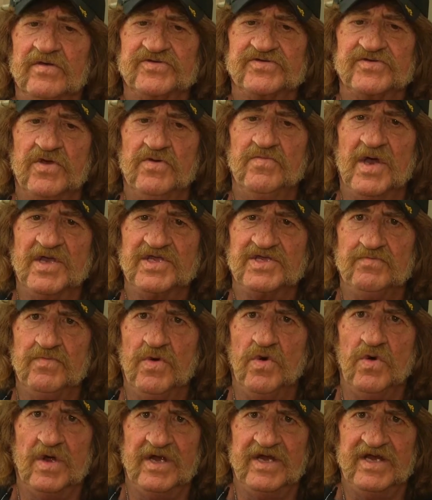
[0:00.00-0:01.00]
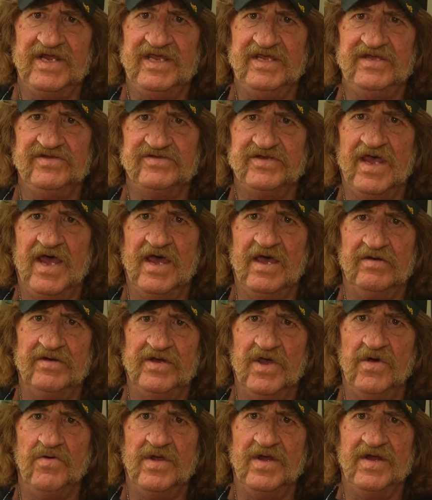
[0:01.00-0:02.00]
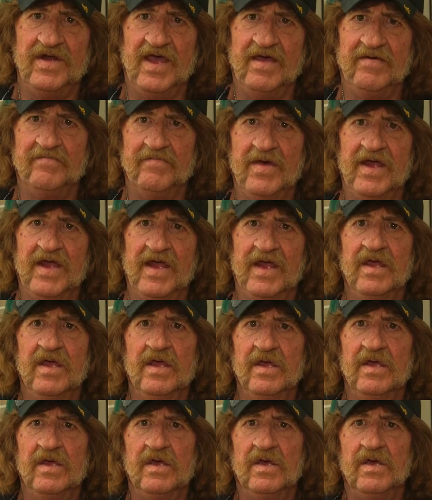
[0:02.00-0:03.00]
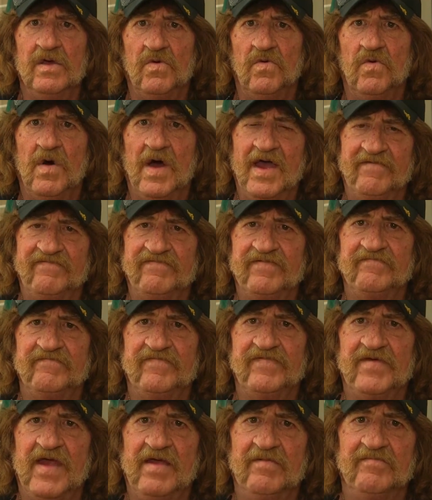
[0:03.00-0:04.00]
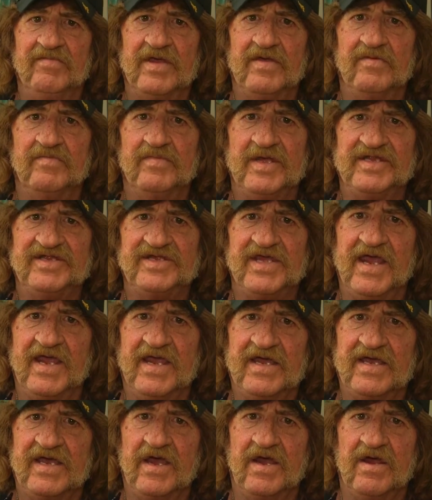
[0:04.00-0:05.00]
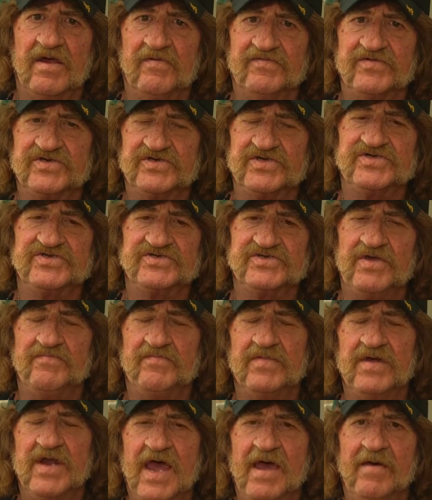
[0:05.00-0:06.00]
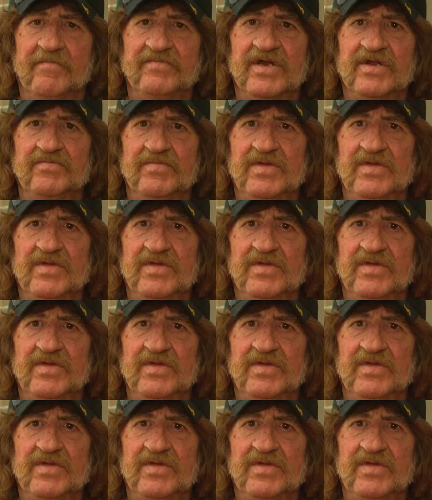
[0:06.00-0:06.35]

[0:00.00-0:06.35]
so much more at ease now knowing that my wife and family will be taken care of should something happen to